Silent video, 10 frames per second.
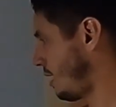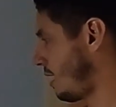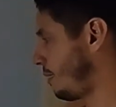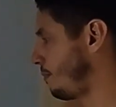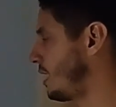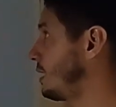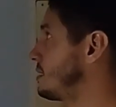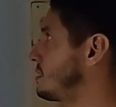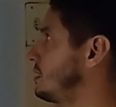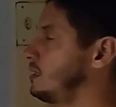
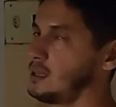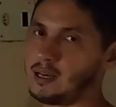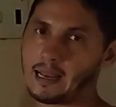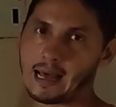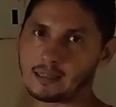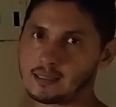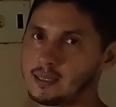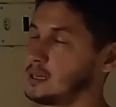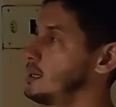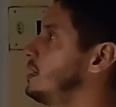amazing
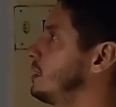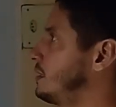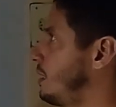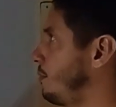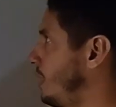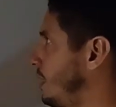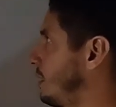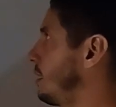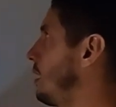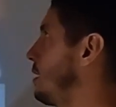latte. They
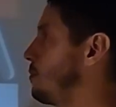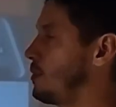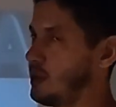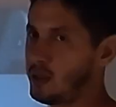make a mean